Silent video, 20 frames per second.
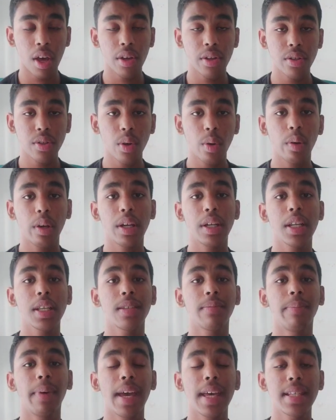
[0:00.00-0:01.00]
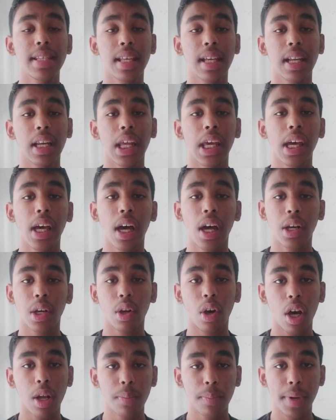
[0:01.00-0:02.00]
So it is basically a
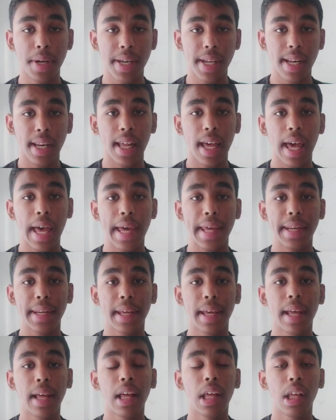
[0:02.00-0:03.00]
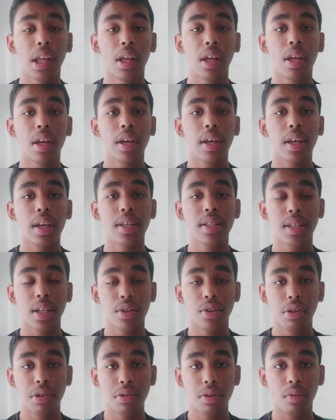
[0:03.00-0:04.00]
non-metal and is a
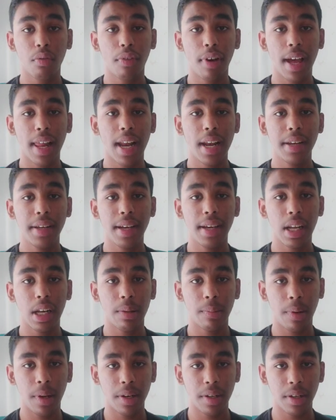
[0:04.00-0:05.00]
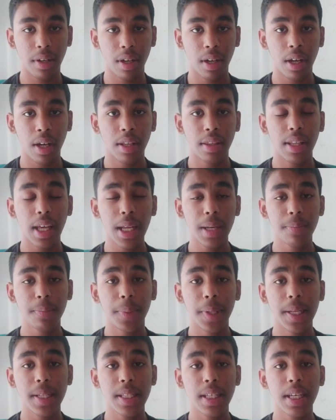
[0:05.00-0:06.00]
tetravalent element. That
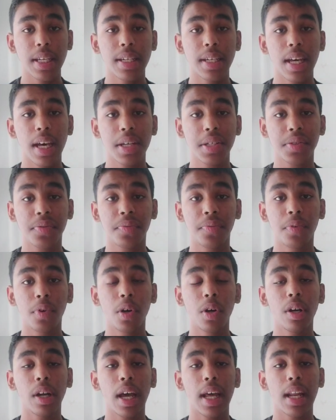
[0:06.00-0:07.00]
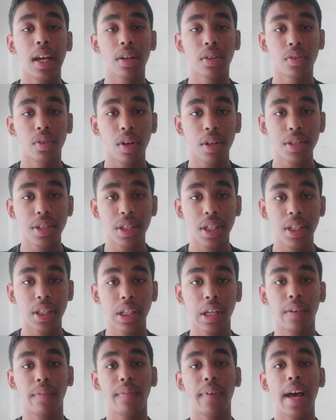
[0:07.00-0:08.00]
means it has 4 electrons in
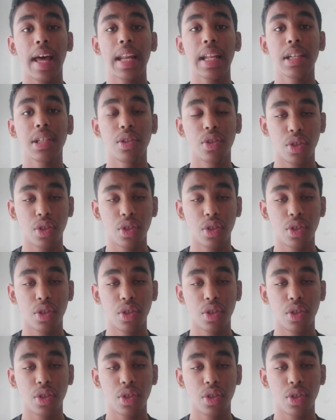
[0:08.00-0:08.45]
the valence